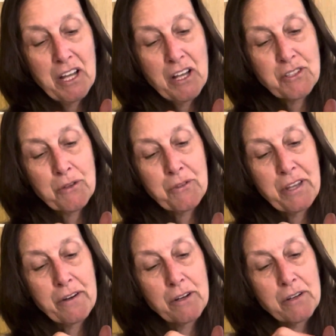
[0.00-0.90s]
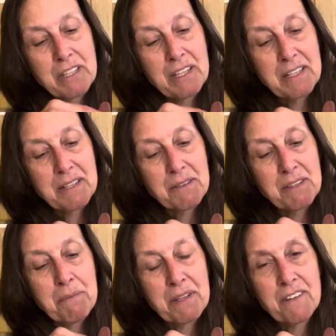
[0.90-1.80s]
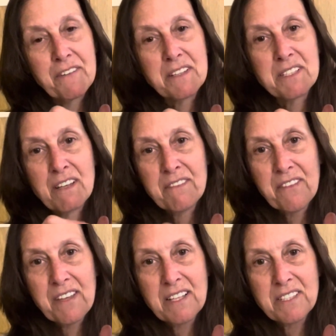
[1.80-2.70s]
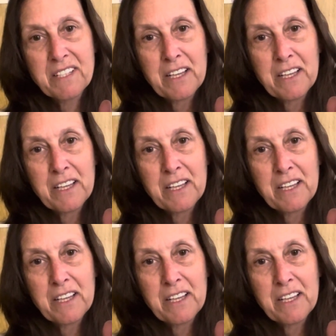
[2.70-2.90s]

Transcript: so they're getting the benefits of the things that I